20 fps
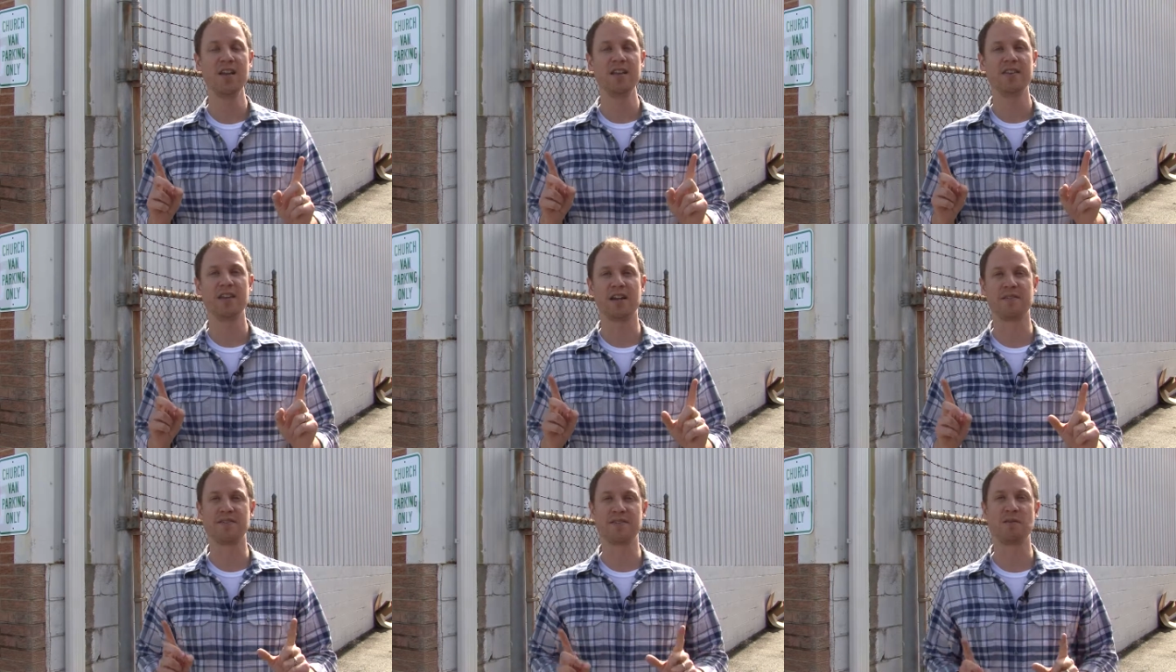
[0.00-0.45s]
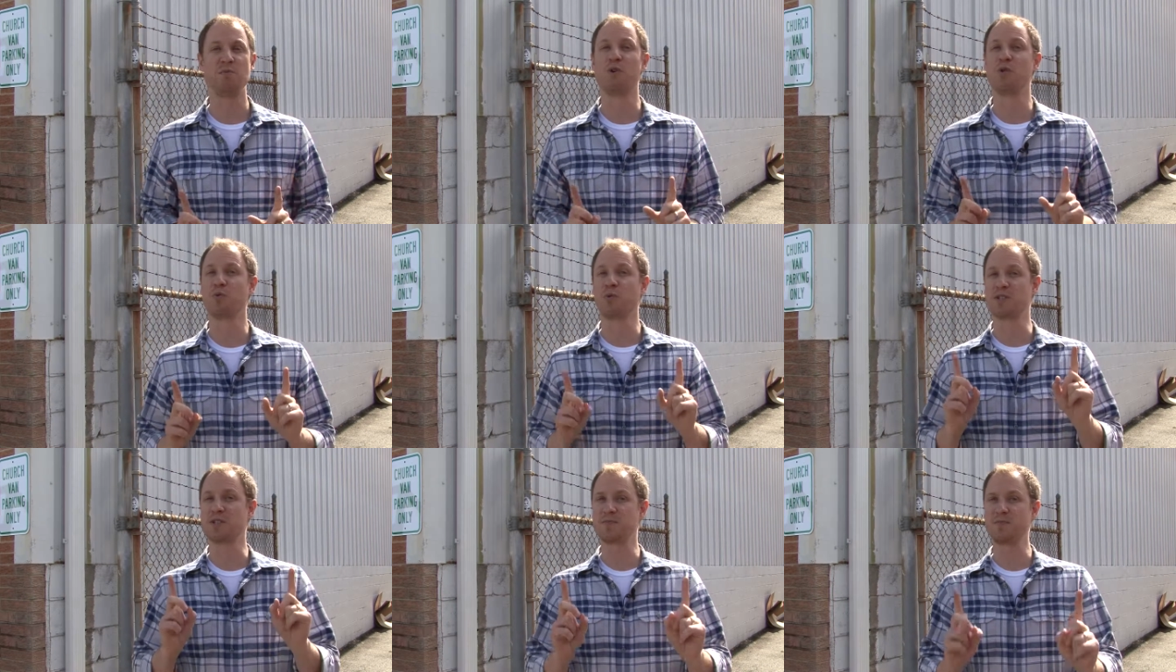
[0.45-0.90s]
that if
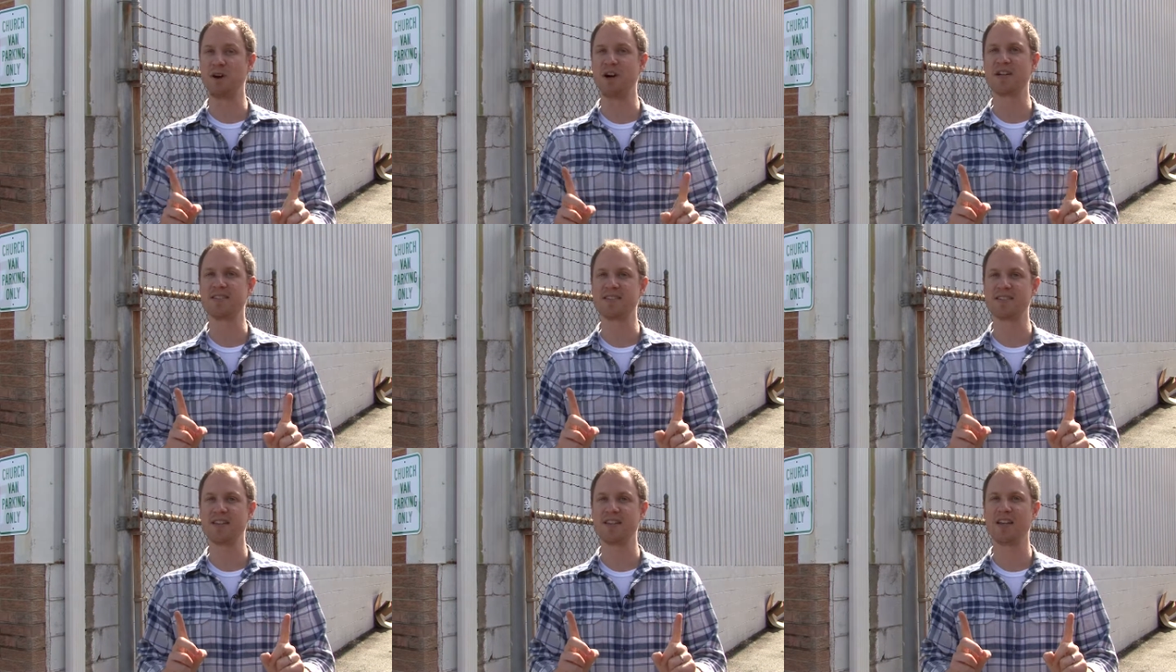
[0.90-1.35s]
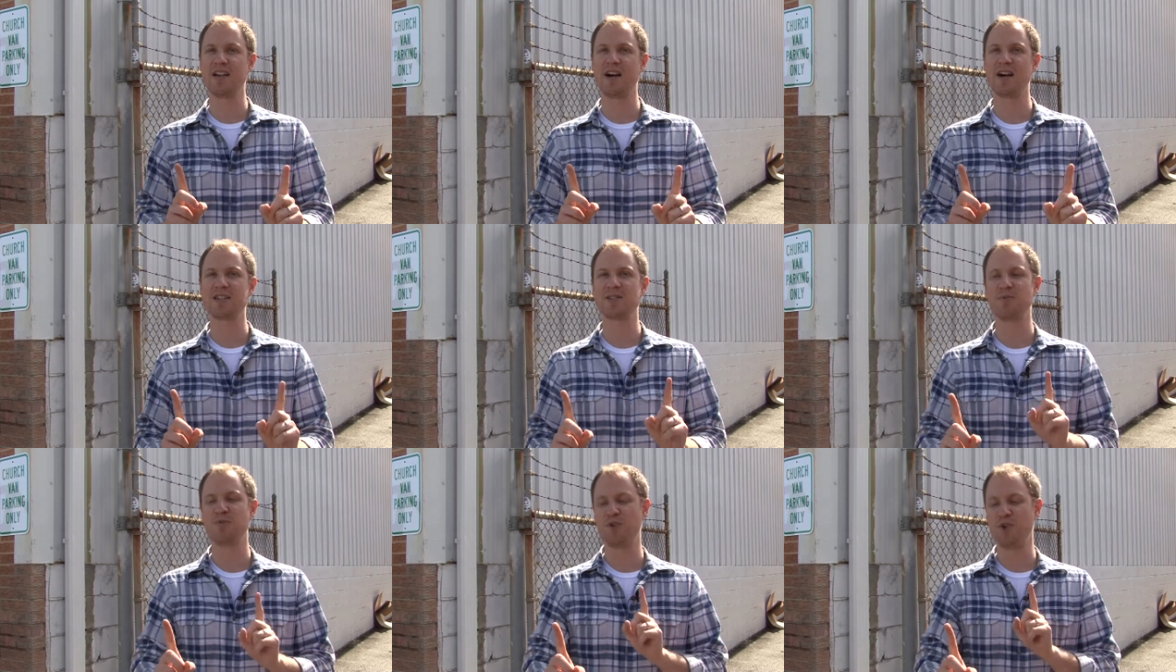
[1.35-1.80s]
someone responds to the
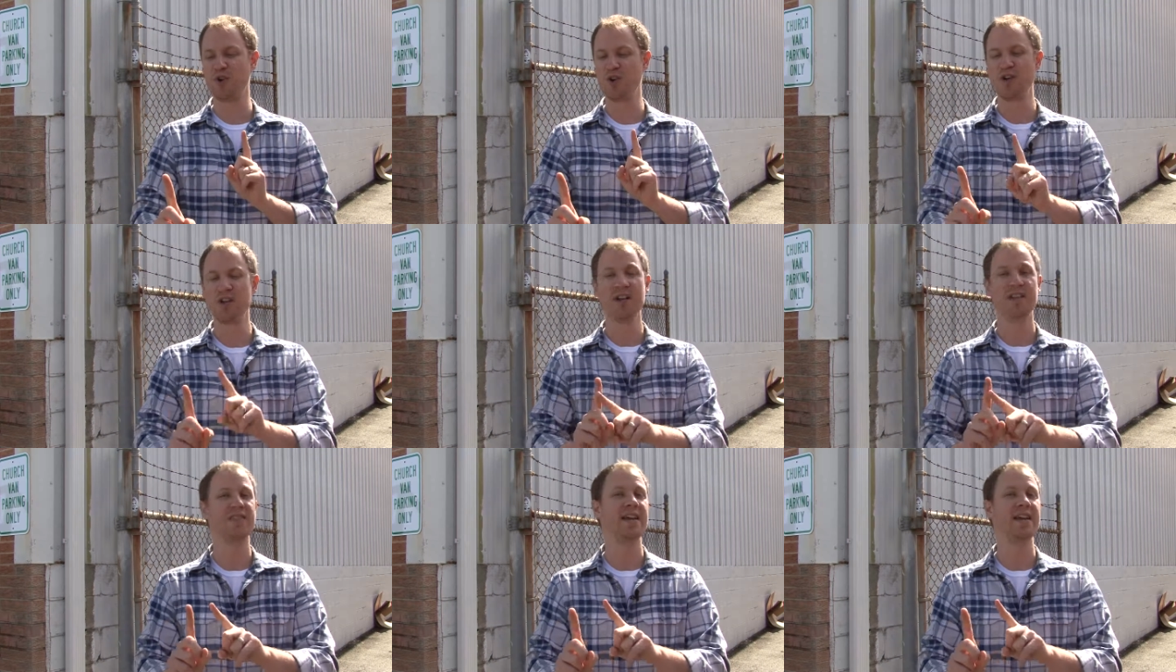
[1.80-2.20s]
gospel,